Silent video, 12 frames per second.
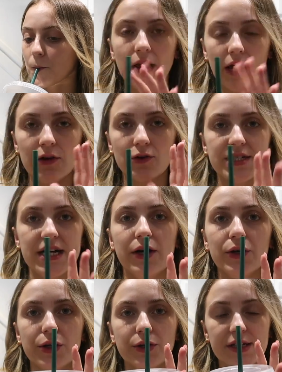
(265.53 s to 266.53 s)
I cannot
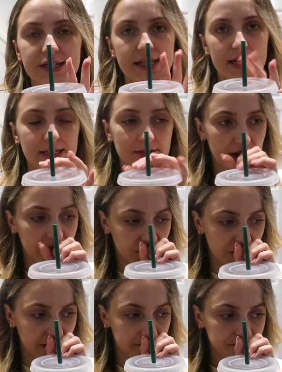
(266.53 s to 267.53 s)
tell you the
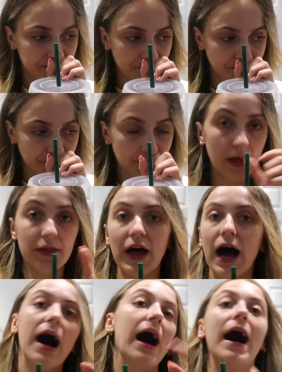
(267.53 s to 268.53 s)
satisfaction
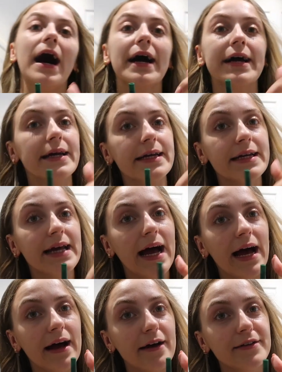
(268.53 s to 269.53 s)
that I
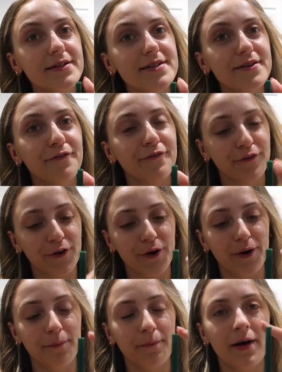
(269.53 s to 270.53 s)
get
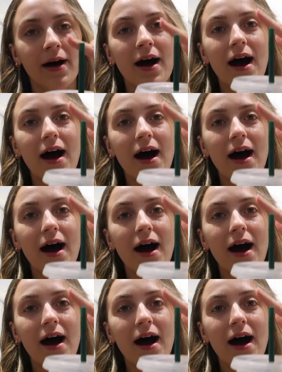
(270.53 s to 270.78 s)
from